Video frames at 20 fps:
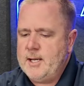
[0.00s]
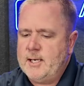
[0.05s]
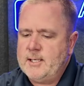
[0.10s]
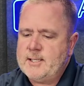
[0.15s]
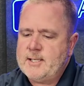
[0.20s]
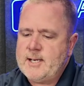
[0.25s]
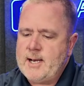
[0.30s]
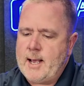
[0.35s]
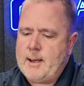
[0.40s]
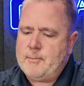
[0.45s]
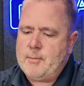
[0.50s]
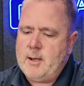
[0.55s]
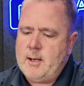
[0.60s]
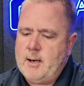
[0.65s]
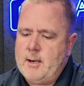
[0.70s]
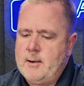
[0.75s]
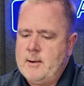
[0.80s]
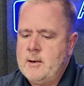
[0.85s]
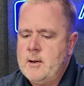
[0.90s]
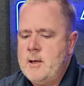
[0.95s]
does snap
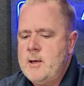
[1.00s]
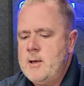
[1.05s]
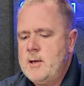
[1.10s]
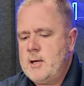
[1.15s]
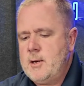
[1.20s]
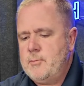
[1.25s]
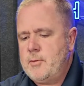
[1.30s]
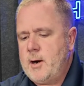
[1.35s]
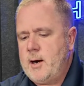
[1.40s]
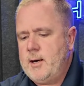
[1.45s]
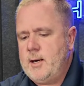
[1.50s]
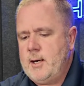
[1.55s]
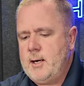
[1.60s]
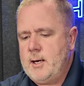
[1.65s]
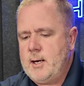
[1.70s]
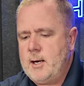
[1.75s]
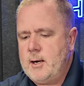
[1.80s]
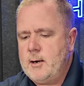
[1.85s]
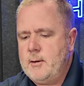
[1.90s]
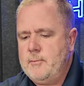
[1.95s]
in. You probably
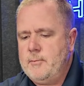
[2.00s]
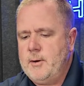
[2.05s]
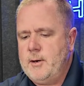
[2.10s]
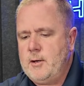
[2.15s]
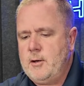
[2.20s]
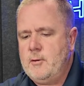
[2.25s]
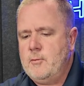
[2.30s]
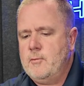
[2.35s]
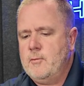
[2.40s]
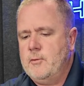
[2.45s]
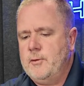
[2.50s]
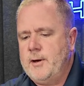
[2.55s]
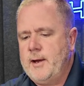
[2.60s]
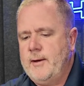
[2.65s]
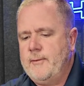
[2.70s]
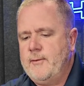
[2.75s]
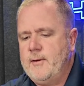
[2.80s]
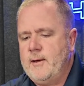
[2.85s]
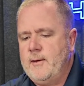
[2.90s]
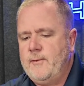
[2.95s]
didn't hear it, but you will
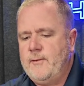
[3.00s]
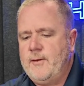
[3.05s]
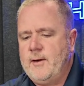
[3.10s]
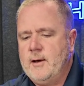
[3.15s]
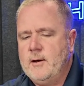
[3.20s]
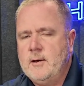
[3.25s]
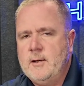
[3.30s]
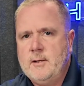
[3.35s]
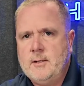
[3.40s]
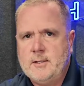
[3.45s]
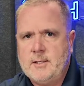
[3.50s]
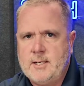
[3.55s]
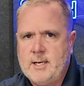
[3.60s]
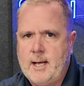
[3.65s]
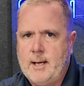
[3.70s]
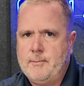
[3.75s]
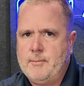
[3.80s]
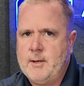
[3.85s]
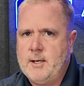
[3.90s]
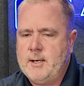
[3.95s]
definitely feel it
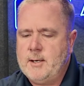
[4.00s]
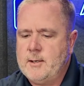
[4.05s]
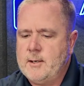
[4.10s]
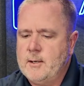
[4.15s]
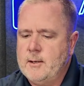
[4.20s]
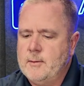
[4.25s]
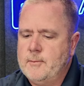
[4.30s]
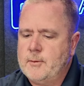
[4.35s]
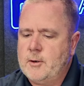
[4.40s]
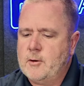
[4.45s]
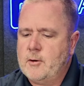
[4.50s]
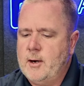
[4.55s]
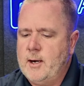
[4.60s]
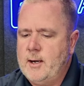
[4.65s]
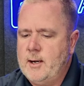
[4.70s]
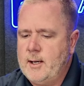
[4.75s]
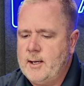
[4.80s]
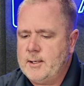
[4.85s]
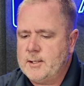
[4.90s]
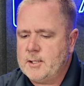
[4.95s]
snap in to
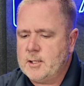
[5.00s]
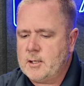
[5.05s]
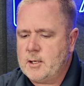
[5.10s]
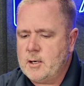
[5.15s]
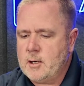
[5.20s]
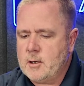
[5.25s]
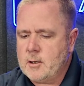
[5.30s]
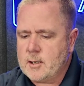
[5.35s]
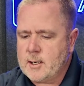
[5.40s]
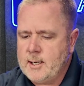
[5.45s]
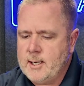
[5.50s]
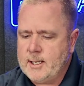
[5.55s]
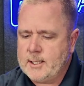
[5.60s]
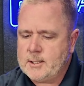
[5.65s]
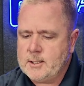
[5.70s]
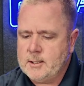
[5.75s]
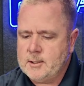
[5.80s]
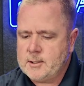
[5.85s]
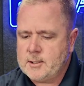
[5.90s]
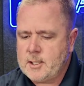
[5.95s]
create a secure
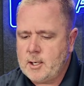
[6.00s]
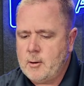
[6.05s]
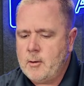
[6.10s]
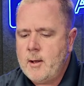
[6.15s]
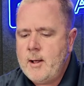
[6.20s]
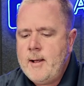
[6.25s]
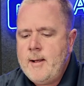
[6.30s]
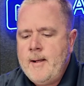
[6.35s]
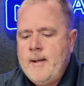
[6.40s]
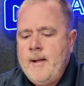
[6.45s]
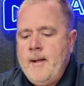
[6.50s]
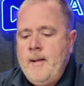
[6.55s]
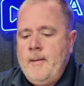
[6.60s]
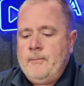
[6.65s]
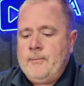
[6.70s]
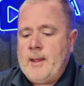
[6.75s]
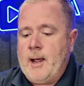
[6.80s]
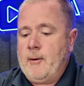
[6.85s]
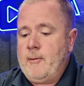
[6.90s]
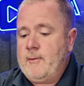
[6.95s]
connection. So
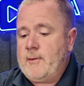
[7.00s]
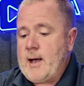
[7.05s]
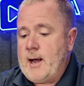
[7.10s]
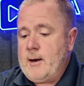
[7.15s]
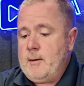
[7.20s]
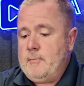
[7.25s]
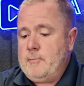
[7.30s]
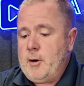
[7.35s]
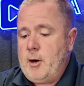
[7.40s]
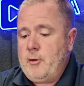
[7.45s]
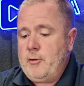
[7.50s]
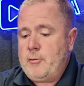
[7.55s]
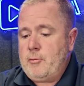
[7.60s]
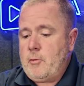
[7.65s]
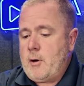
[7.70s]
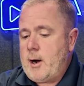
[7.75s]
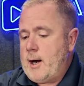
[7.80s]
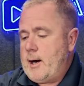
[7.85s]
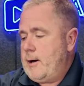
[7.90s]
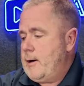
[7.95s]
now we've got them both
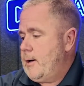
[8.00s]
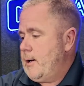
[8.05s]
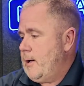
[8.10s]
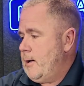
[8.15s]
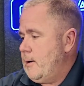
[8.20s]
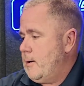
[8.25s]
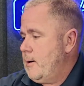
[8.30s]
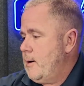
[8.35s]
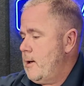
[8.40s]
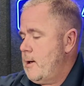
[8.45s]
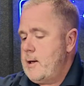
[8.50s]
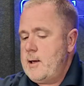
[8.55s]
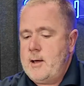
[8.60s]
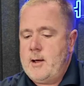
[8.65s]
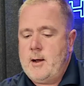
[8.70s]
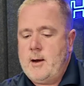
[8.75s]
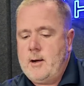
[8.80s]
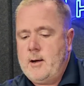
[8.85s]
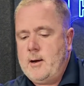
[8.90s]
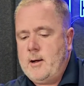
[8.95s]
wired
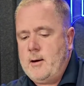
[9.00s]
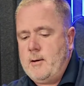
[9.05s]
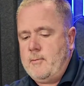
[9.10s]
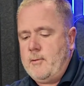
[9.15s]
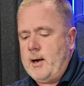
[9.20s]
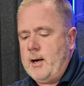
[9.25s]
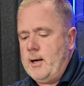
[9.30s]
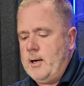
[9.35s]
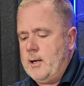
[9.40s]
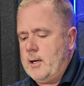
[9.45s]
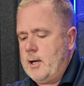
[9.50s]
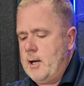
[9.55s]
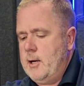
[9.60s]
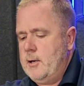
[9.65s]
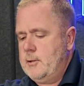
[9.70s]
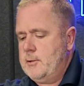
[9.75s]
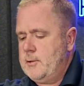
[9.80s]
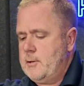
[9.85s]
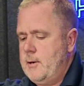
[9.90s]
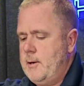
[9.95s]
and ready to
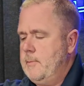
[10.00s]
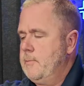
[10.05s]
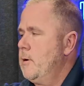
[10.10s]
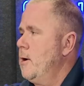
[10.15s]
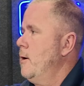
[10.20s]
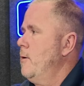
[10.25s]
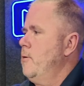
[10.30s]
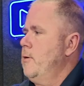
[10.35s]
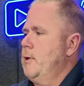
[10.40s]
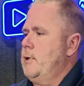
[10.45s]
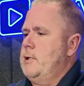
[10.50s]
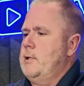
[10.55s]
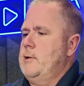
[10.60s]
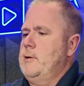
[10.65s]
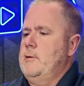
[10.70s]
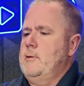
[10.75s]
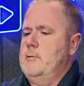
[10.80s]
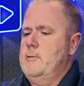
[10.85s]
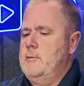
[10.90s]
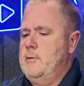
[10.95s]
go. So I'm going
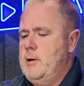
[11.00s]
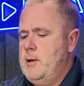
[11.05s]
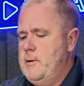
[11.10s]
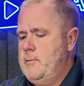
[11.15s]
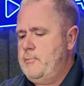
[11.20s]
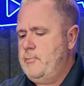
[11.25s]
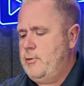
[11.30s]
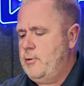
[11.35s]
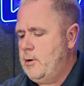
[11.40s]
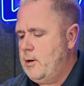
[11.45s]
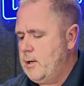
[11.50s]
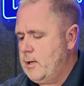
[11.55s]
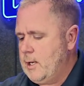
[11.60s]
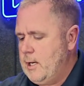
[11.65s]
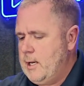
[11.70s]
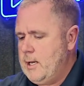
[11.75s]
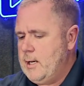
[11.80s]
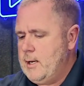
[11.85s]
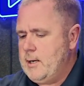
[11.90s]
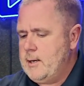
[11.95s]
to plug
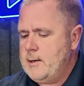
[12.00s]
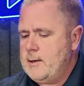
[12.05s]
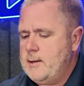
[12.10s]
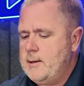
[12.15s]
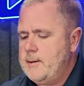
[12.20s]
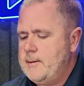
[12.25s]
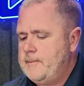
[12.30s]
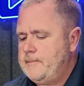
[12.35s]
in